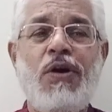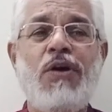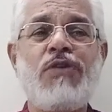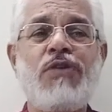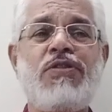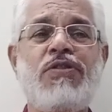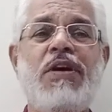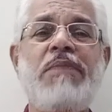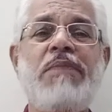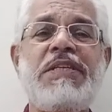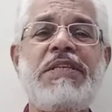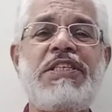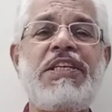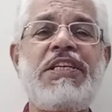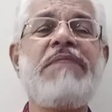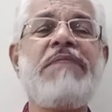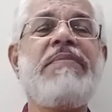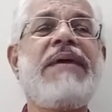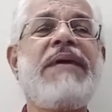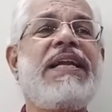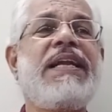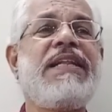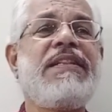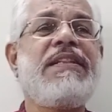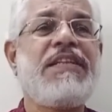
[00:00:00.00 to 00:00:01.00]
or Swami
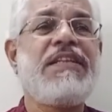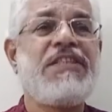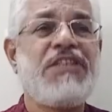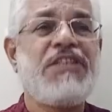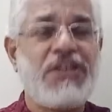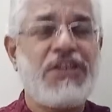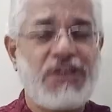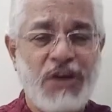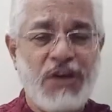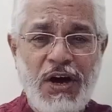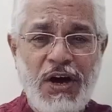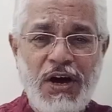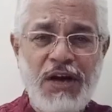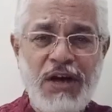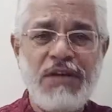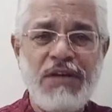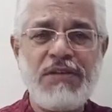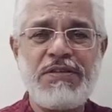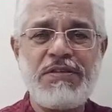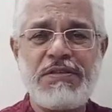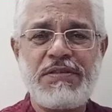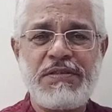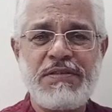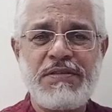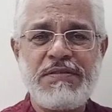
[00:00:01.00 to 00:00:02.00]
Chinmayananda ji
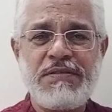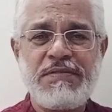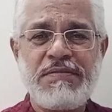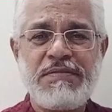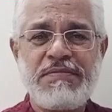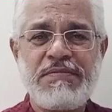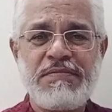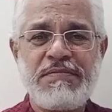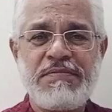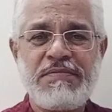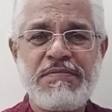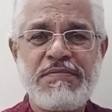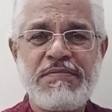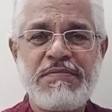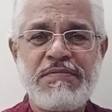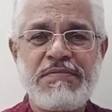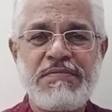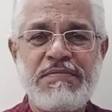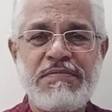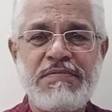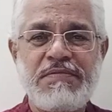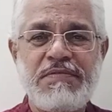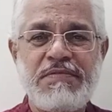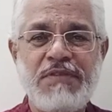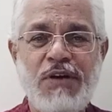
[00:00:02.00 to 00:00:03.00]
talks,
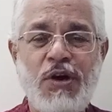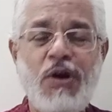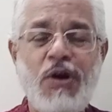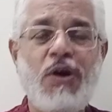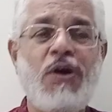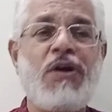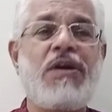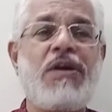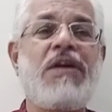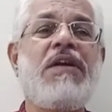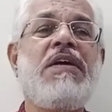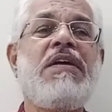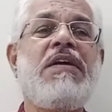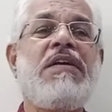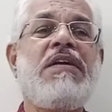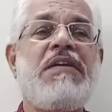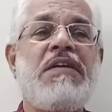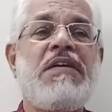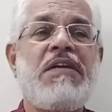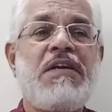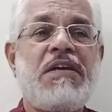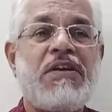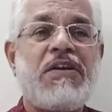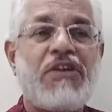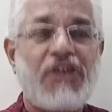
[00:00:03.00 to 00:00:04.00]
or
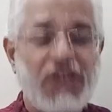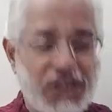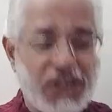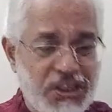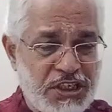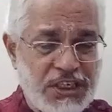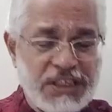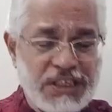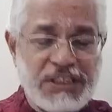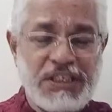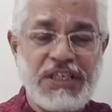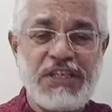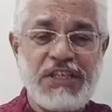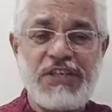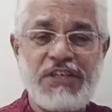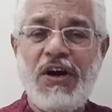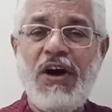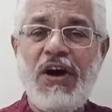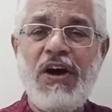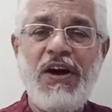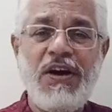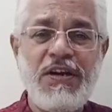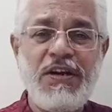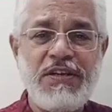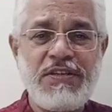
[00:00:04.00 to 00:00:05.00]
Krishna ji
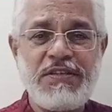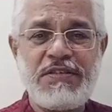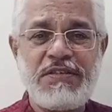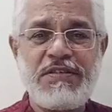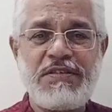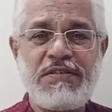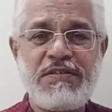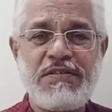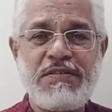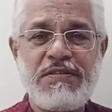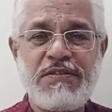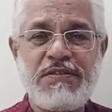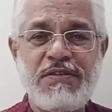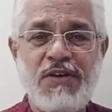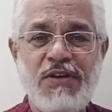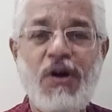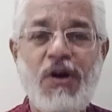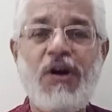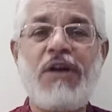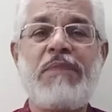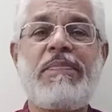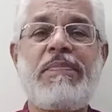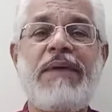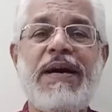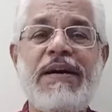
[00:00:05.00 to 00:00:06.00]
talks,
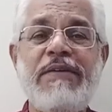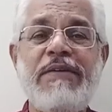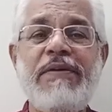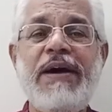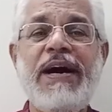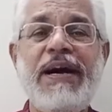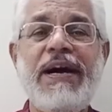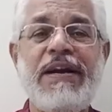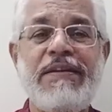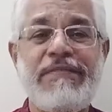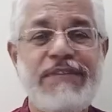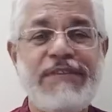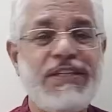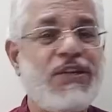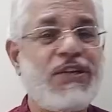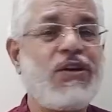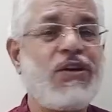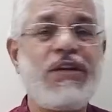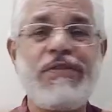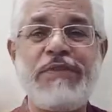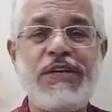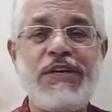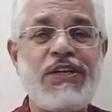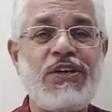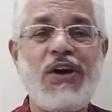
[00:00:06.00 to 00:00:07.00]
or Bhagawan
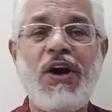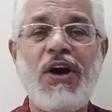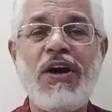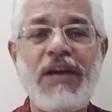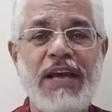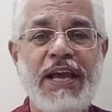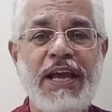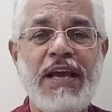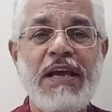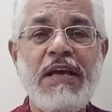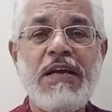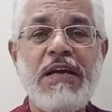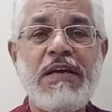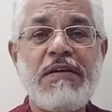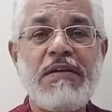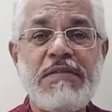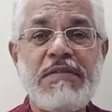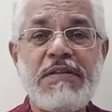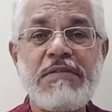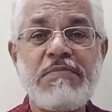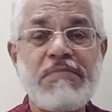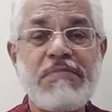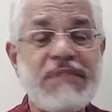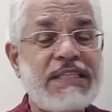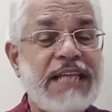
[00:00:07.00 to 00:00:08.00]
without even talking,
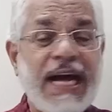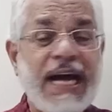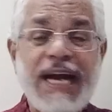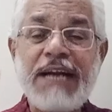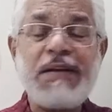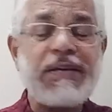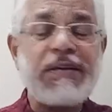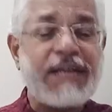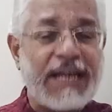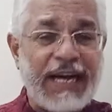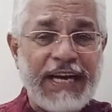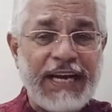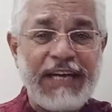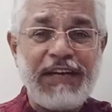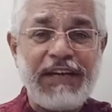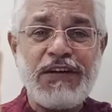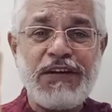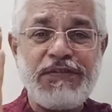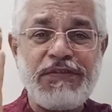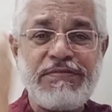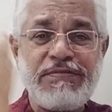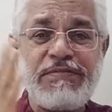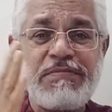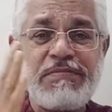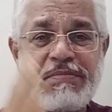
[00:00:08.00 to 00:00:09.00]
that kind
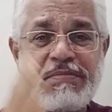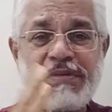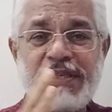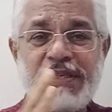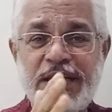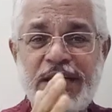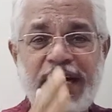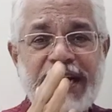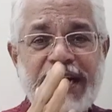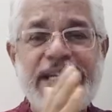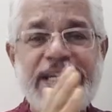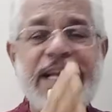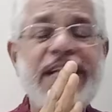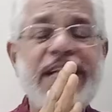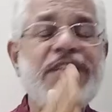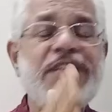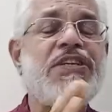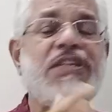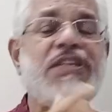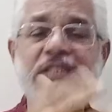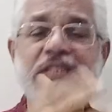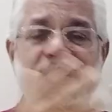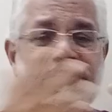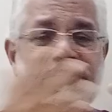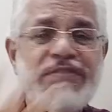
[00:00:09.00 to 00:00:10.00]
of
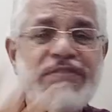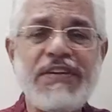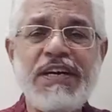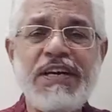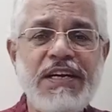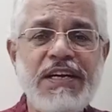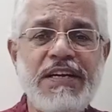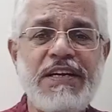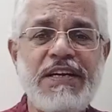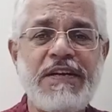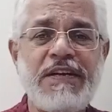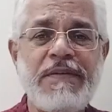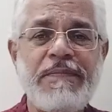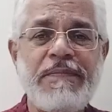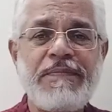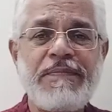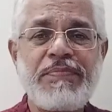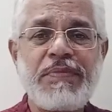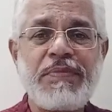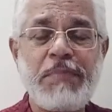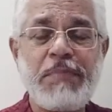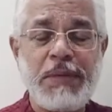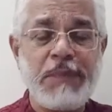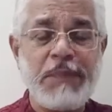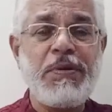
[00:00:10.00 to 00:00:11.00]
attention is different.
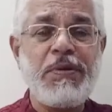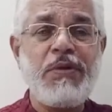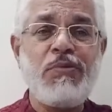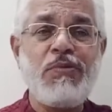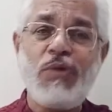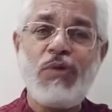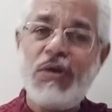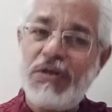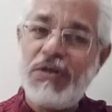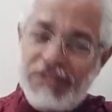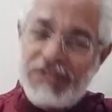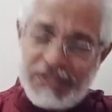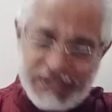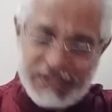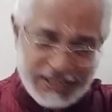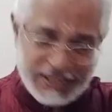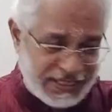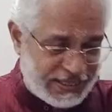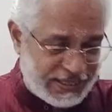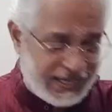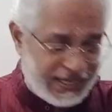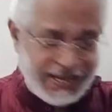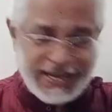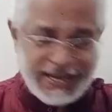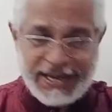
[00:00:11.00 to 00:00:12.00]
People will
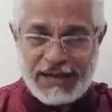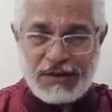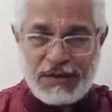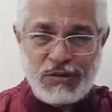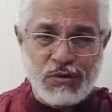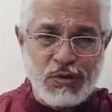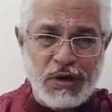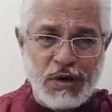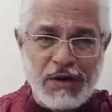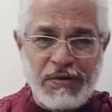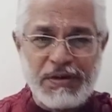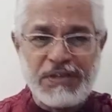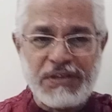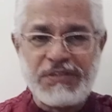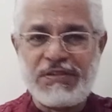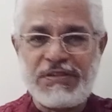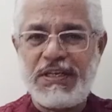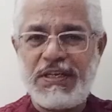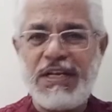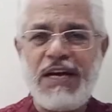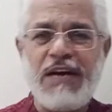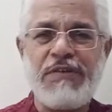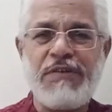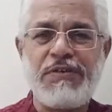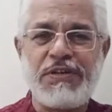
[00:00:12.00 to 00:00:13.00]
sit there 2 hours,
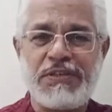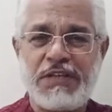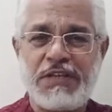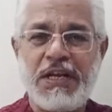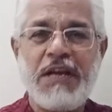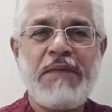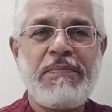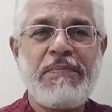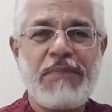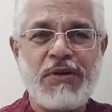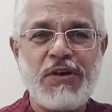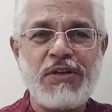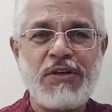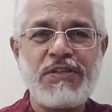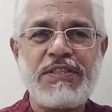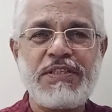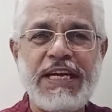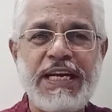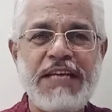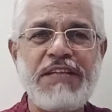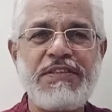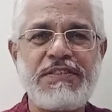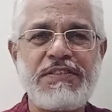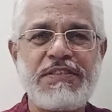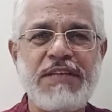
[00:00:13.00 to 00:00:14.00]
3 hours, because
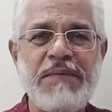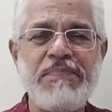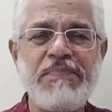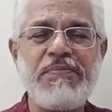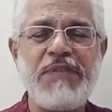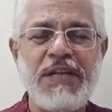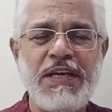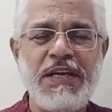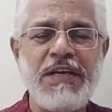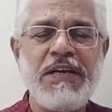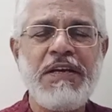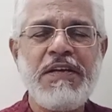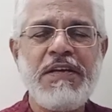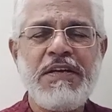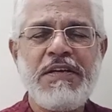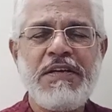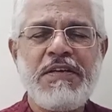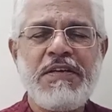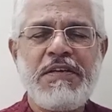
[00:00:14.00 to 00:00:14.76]
that is something